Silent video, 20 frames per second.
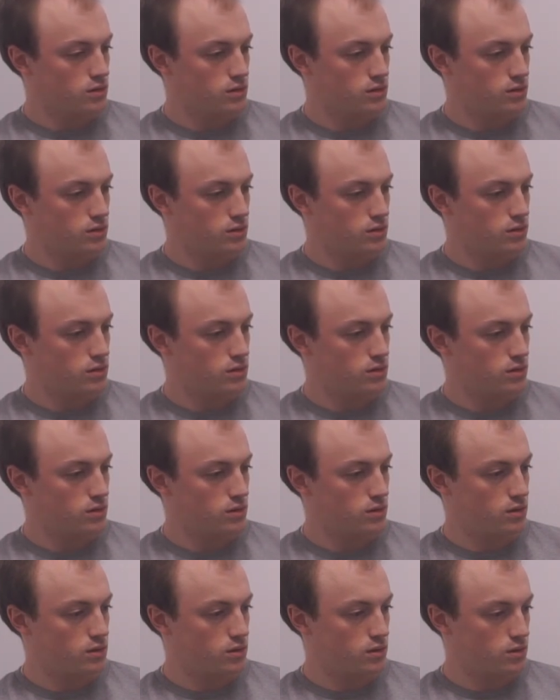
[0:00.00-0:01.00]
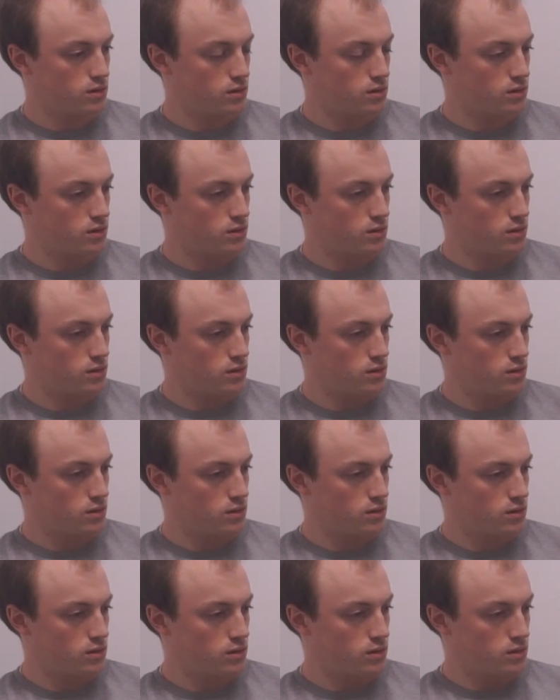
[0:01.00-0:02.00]

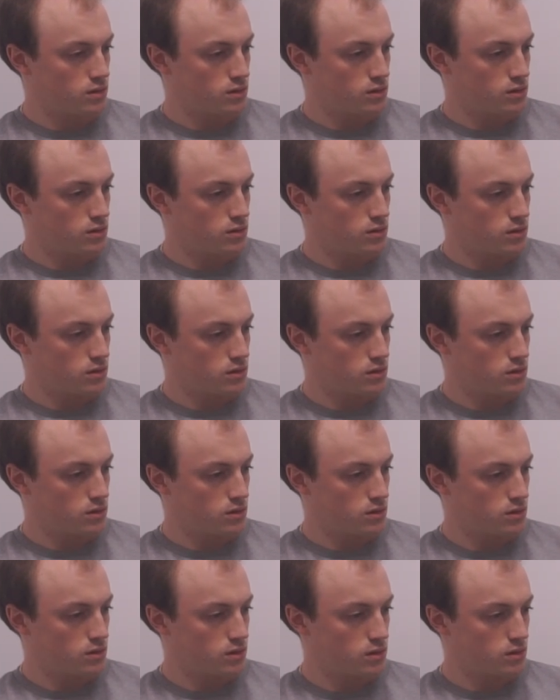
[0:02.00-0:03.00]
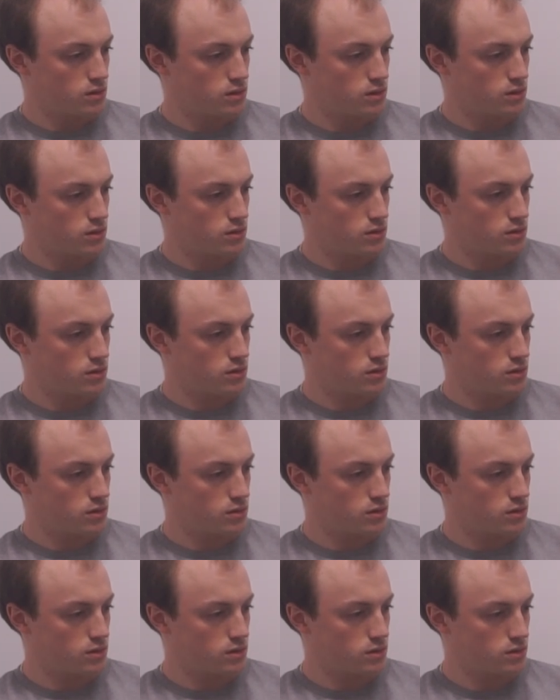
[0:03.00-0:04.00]

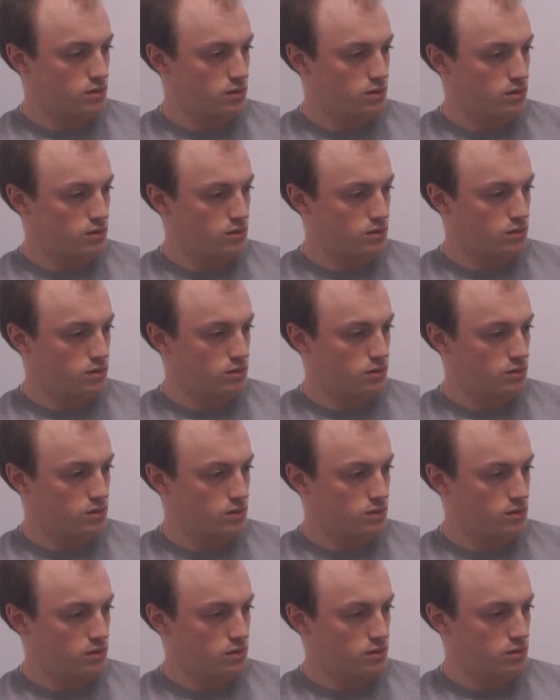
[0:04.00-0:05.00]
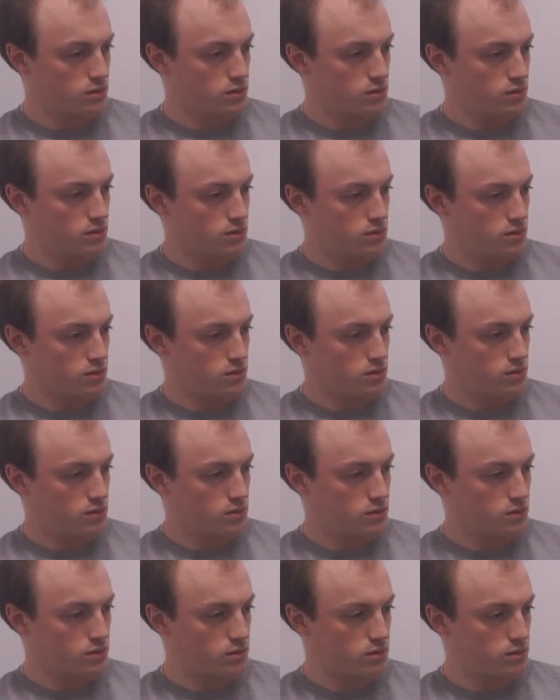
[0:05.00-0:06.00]

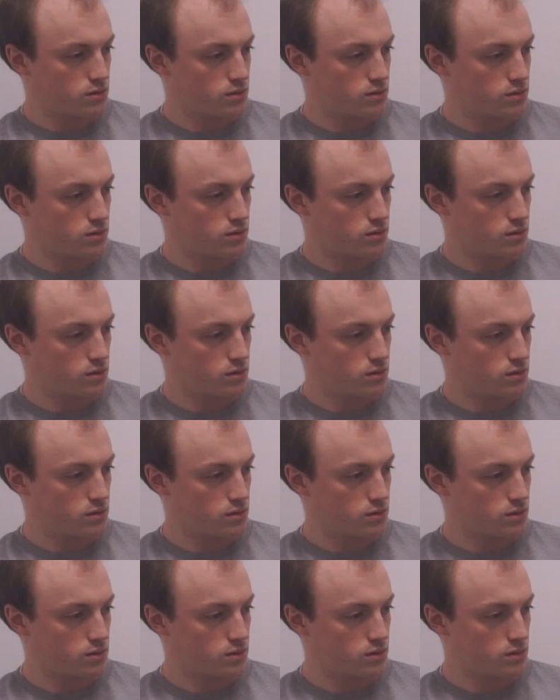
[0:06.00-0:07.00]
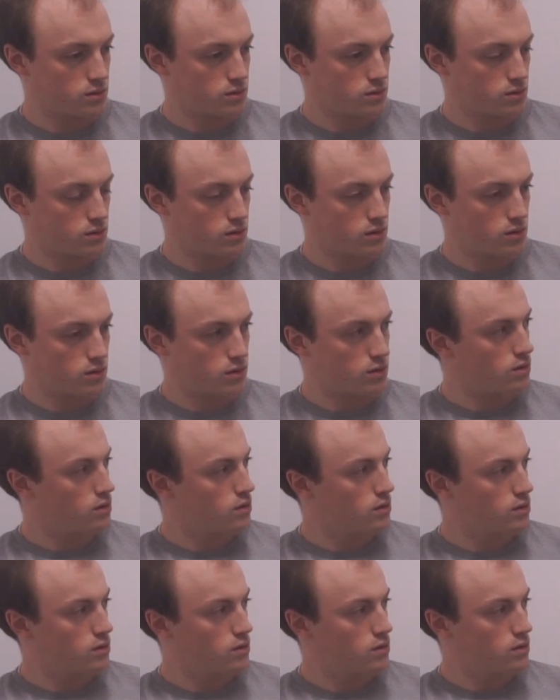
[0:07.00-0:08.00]
This person isn't speaking.